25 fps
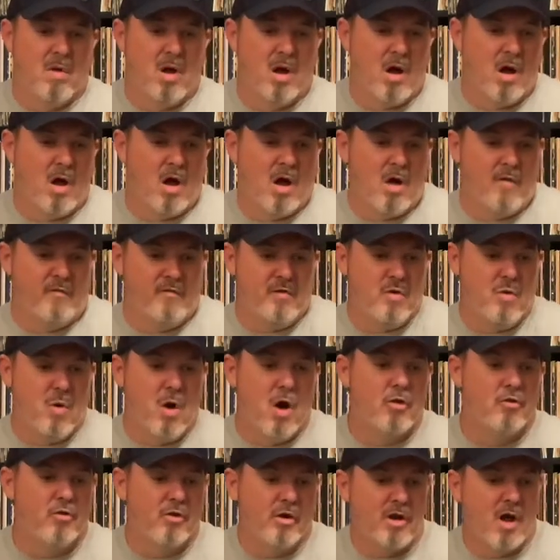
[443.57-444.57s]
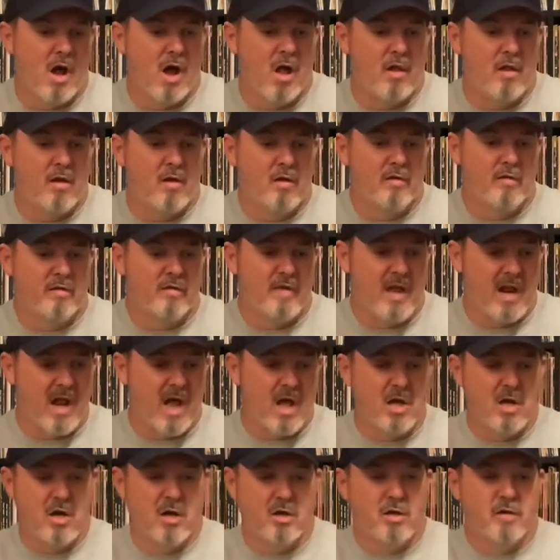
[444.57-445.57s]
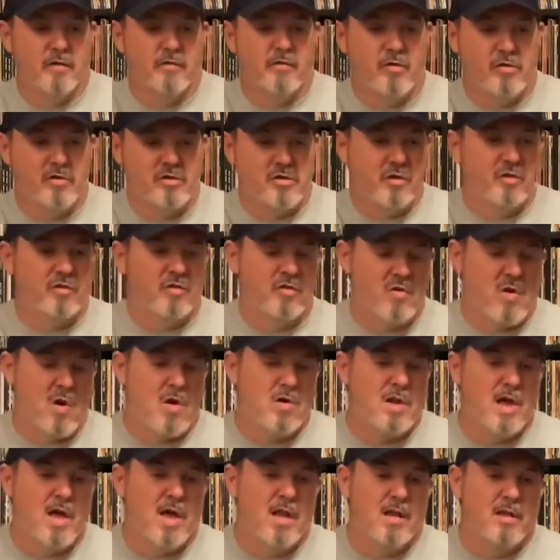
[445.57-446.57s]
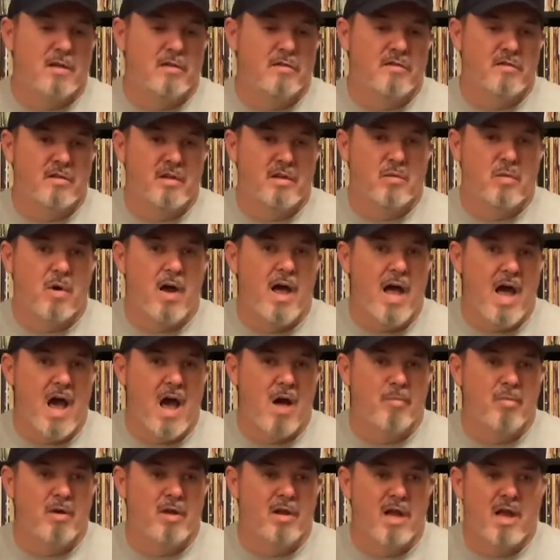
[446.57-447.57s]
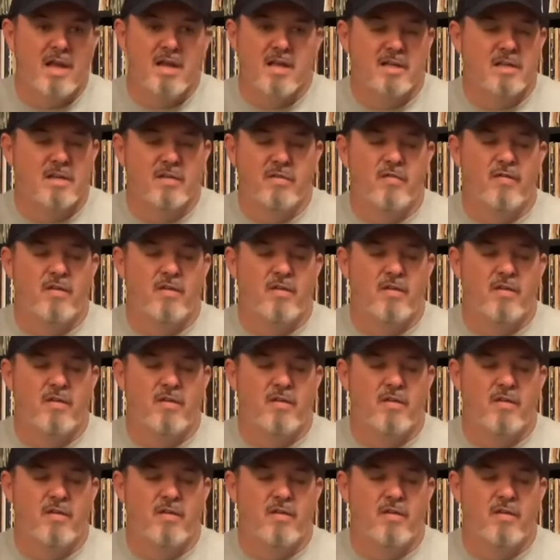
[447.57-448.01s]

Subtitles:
a few hundred dollars that I could have just thrown in and seen what happened. I didn't